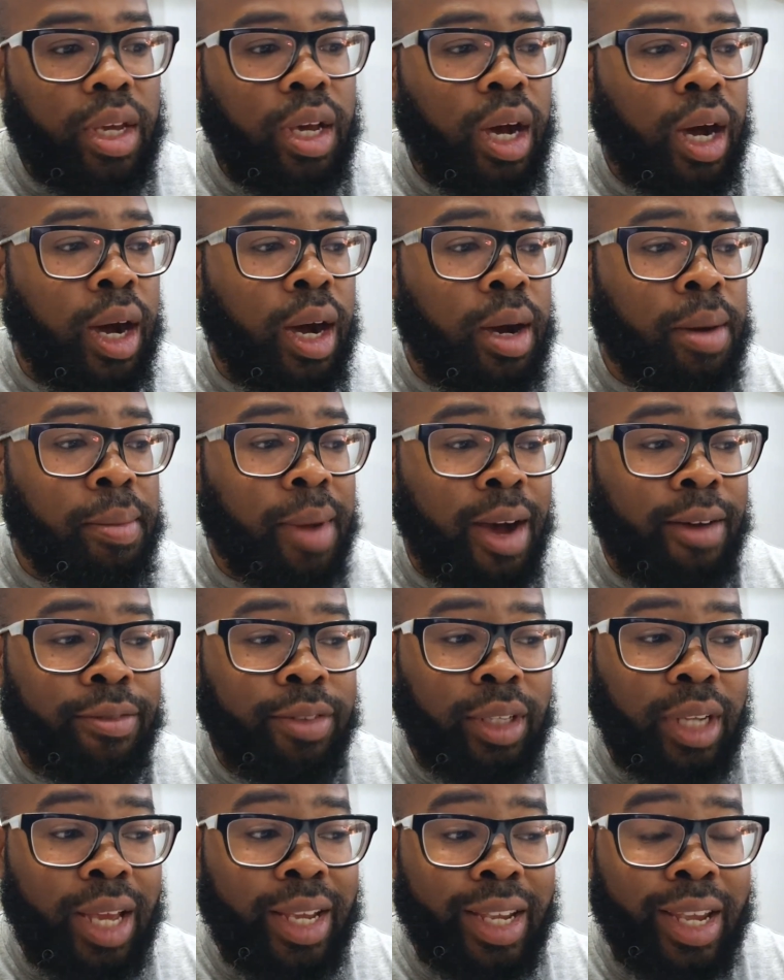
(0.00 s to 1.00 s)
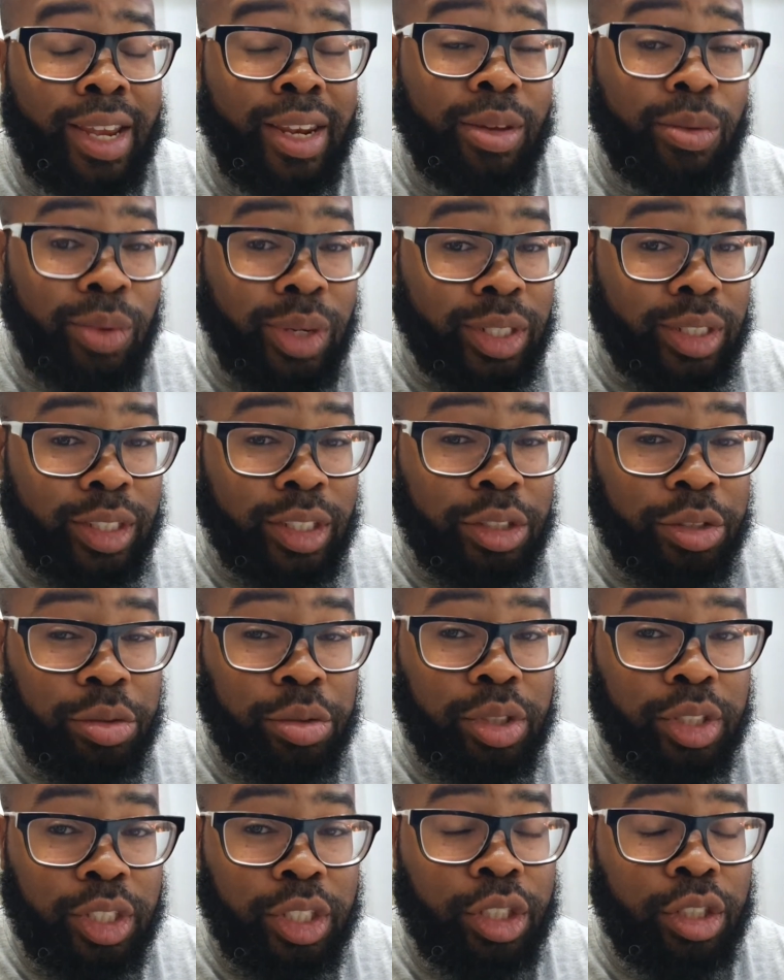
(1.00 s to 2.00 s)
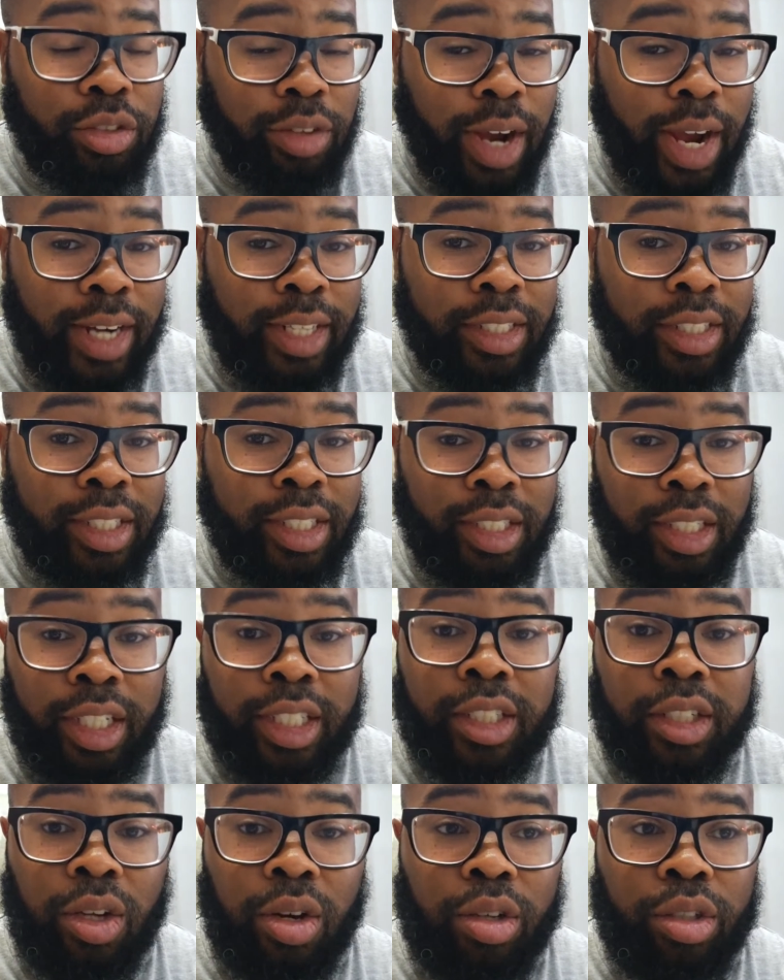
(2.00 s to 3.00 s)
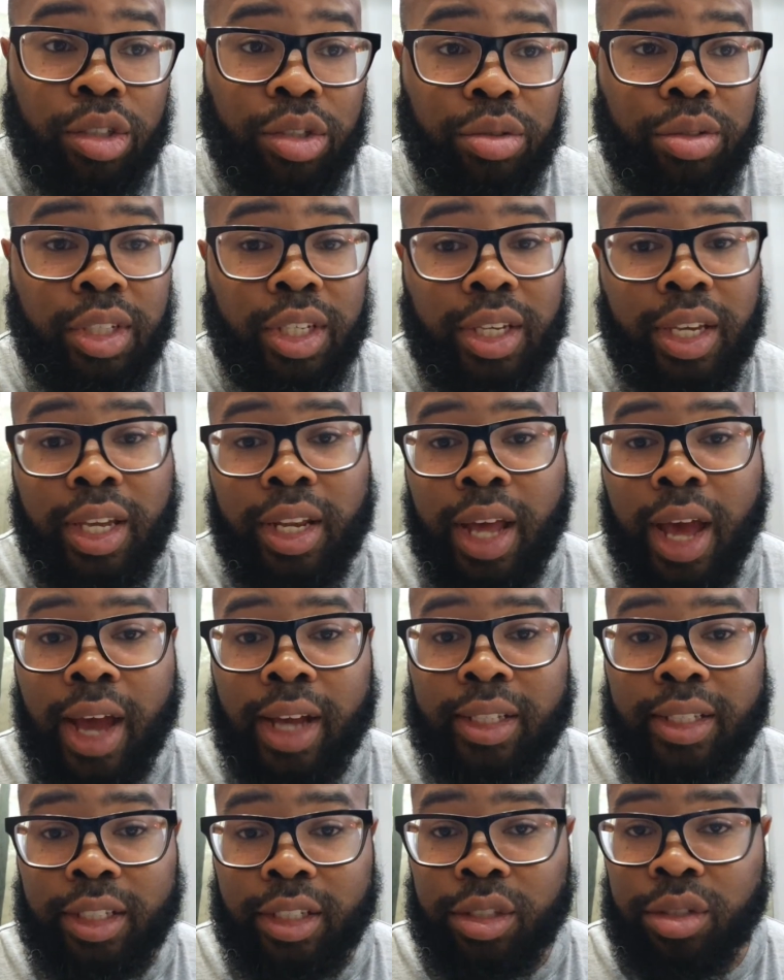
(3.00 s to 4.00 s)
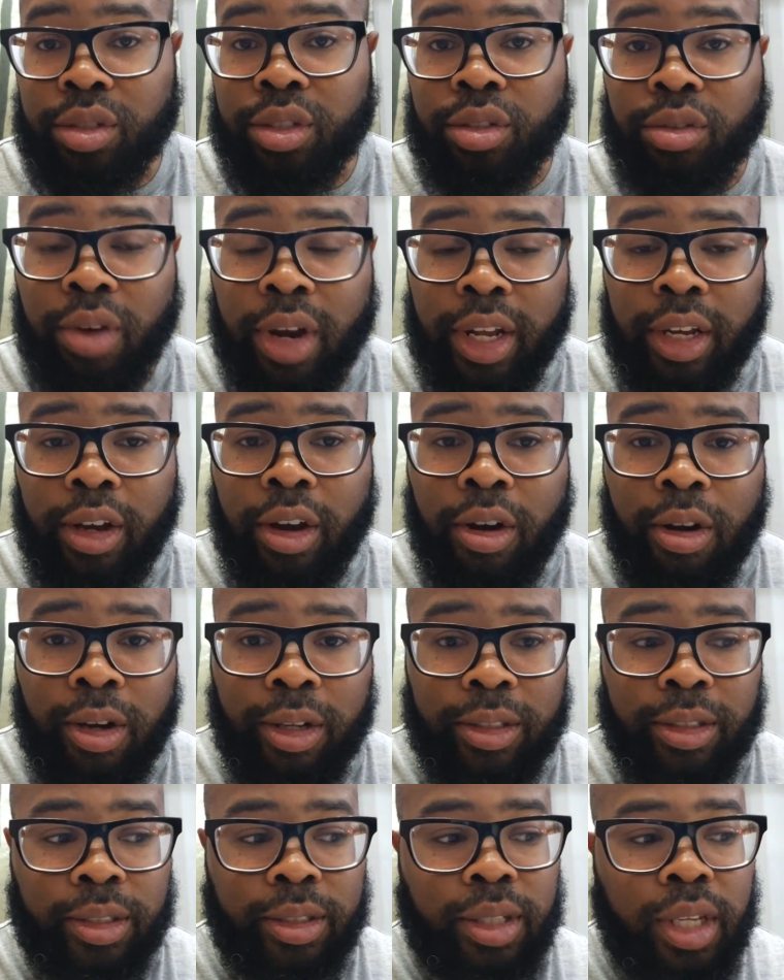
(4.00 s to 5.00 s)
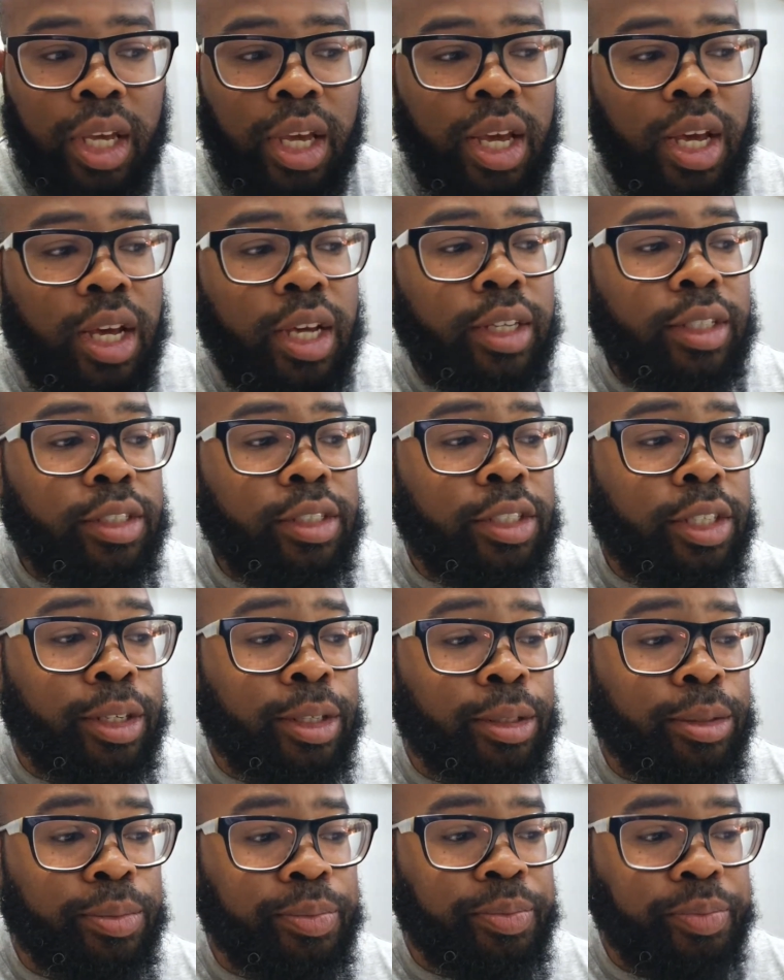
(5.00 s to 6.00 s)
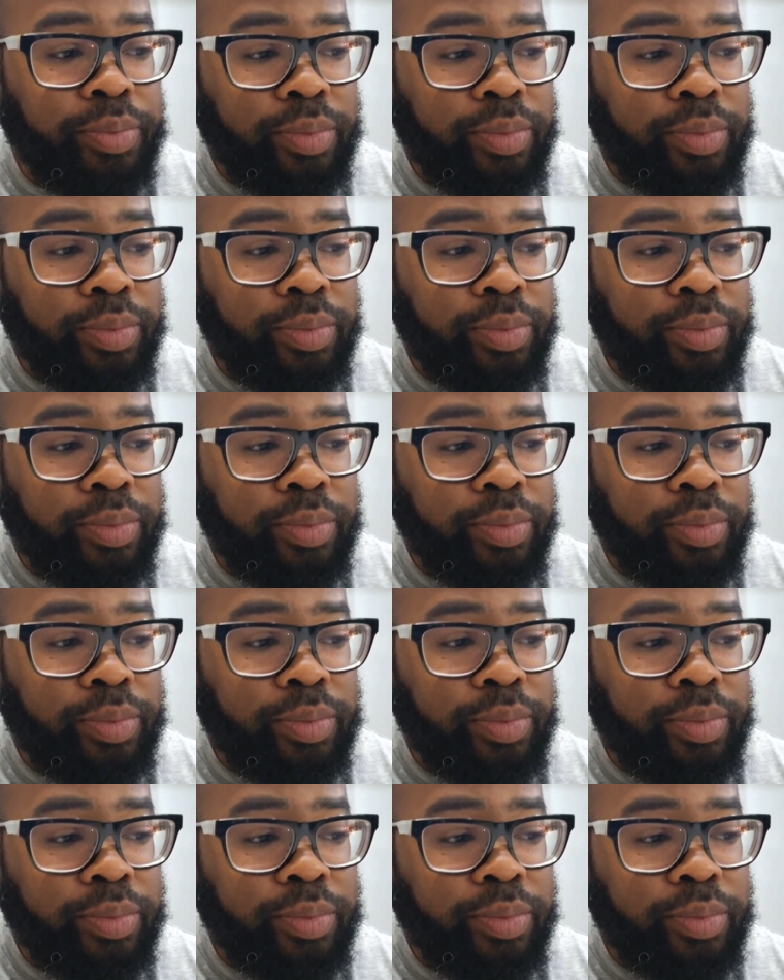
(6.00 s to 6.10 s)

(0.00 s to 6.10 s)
I feel like anyone can use this strategy as long as you can get access to the credit cards. So